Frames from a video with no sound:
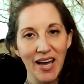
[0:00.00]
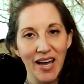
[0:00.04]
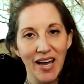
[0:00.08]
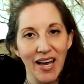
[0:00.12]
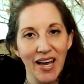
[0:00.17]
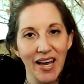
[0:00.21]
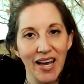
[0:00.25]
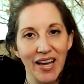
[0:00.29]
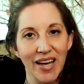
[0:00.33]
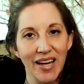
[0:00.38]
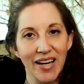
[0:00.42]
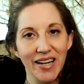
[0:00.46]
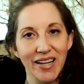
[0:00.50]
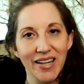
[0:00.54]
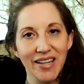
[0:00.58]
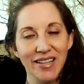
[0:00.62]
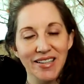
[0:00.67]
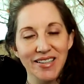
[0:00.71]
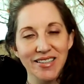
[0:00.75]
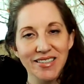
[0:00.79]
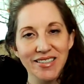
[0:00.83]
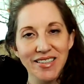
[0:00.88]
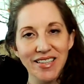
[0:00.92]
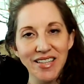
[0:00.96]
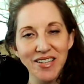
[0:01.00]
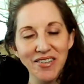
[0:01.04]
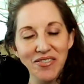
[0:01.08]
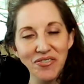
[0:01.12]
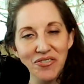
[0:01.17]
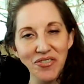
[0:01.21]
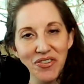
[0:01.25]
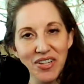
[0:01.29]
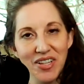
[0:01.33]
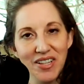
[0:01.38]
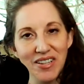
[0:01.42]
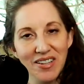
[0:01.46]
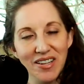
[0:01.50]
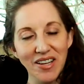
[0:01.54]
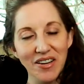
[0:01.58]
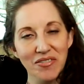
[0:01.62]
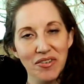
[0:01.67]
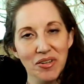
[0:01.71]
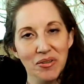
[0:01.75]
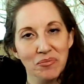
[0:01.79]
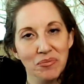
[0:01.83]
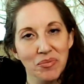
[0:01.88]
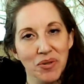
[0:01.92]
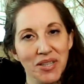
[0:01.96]
and infinite love
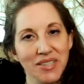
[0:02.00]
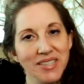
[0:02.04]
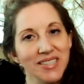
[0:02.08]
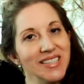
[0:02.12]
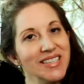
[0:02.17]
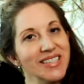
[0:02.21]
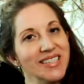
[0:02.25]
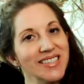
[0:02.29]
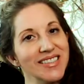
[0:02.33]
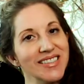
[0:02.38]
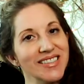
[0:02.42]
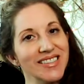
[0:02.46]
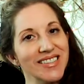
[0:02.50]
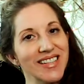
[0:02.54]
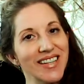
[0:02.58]
and blessings.